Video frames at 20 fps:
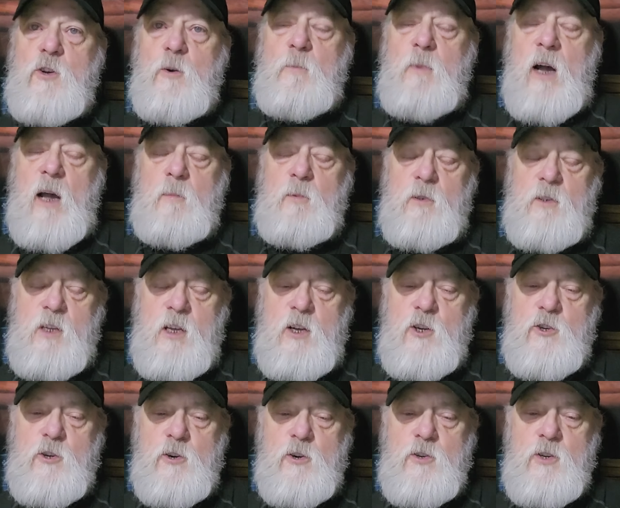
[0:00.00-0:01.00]
your Bible
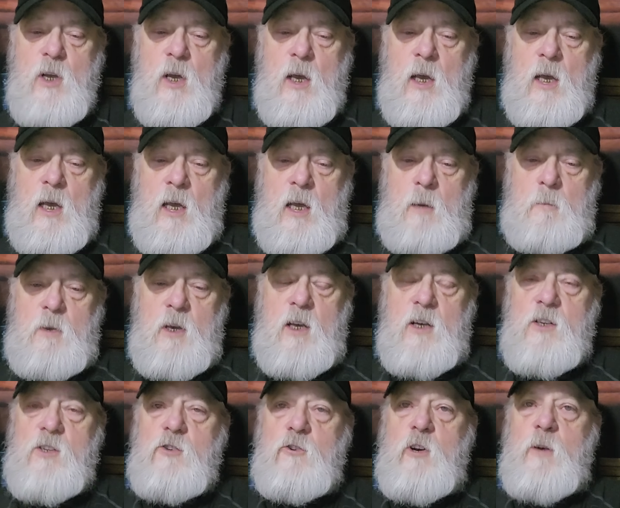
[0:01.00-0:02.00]
teachers,
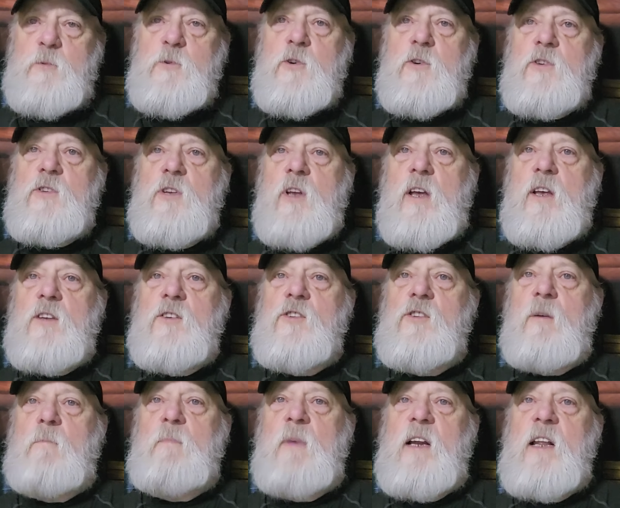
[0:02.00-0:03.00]
because Scripture says
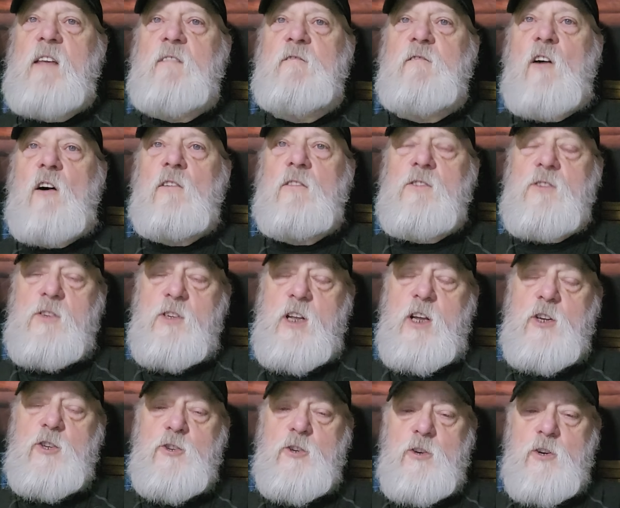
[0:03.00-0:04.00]
that many false
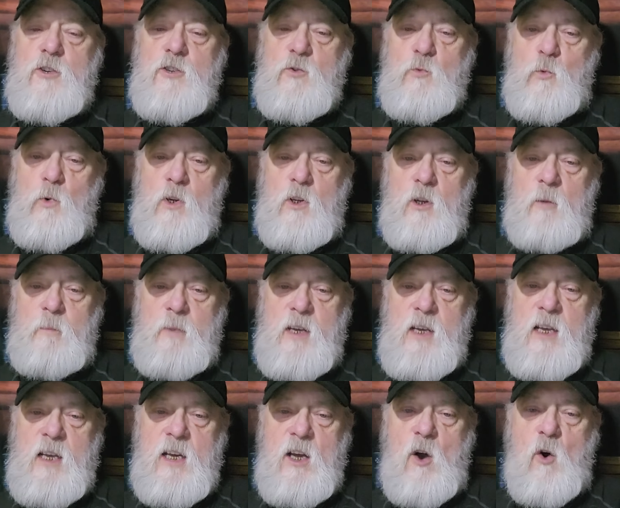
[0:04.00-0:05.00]
teachers will
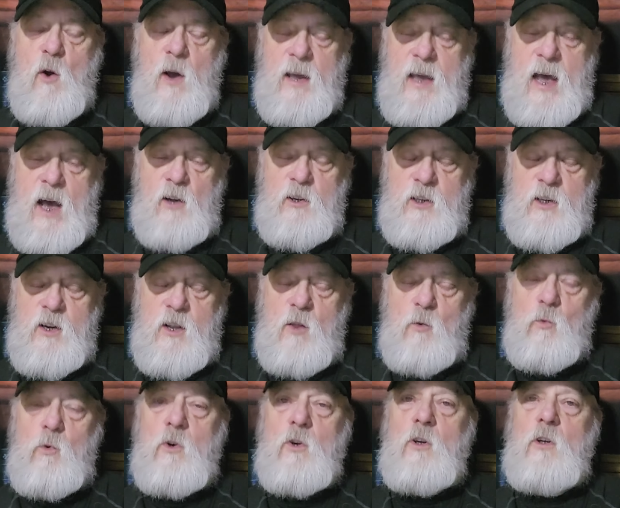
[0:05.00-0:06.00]
be going out into the
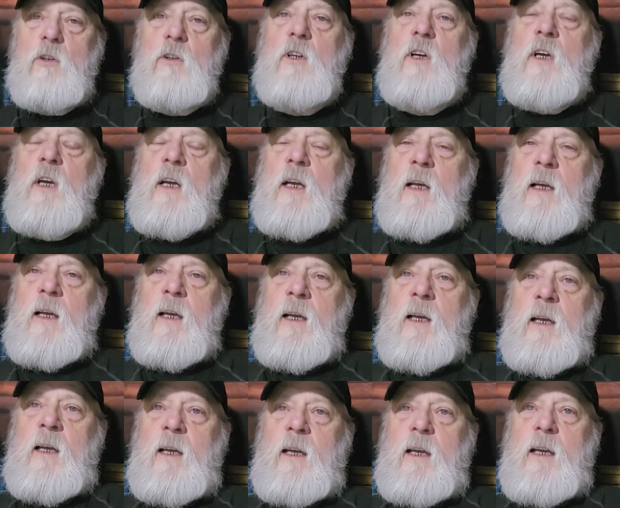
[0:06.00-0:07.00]
world
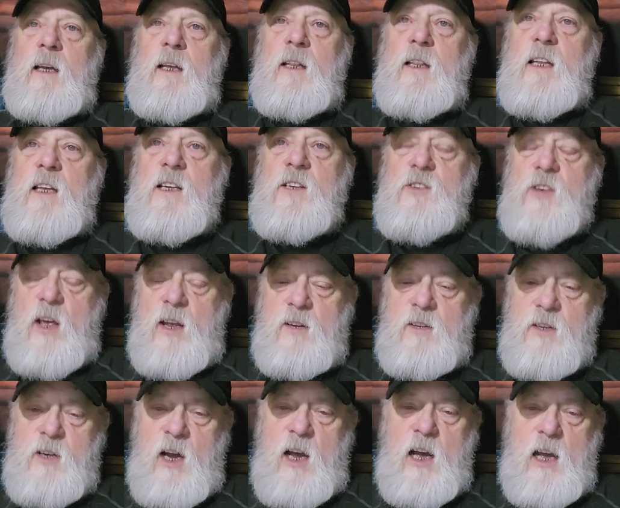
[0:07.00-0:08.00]
in these
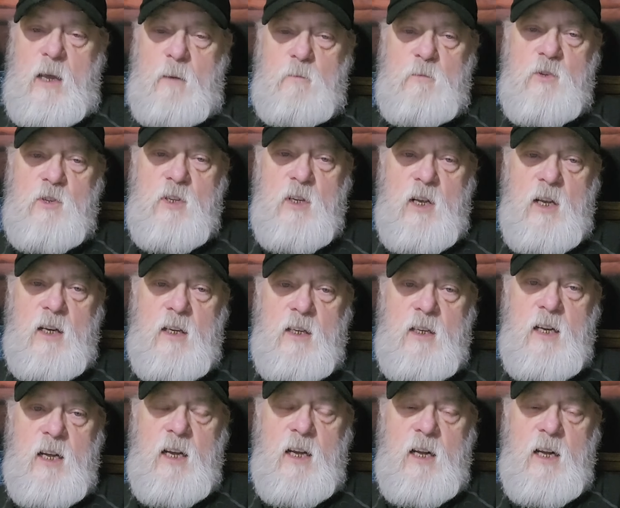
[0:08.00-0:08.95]
end times. And